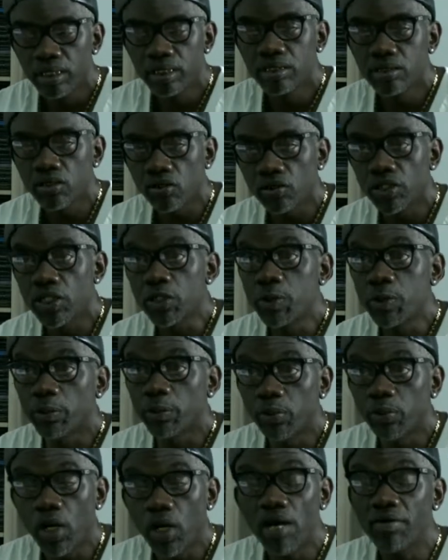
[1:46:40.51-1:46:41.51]
So these
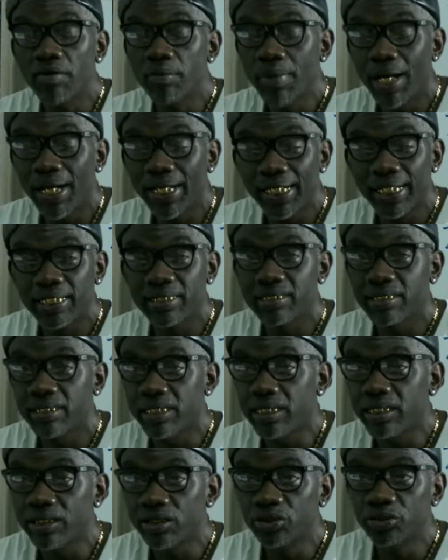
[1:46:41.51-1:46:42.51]
people, everybody that's
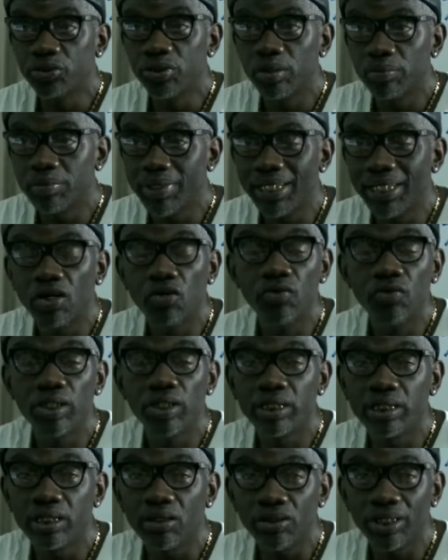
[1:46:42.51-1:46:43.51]
stealing the drip, they don't
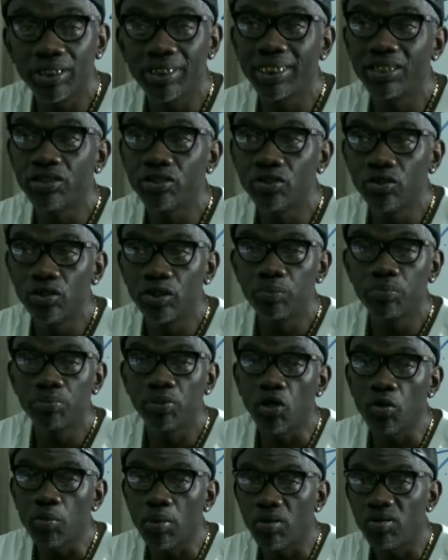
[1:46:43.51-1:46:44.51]
really know that they're doing the
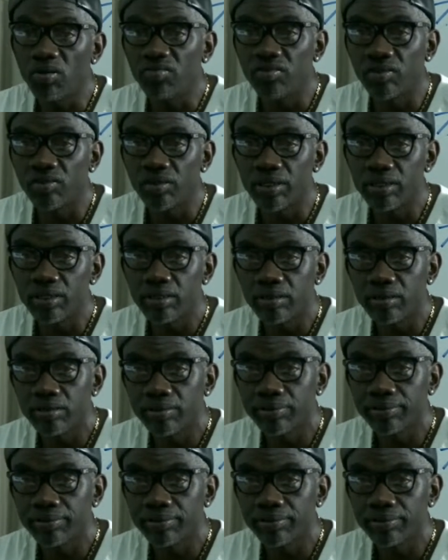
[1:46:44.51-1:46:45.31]
promo for us,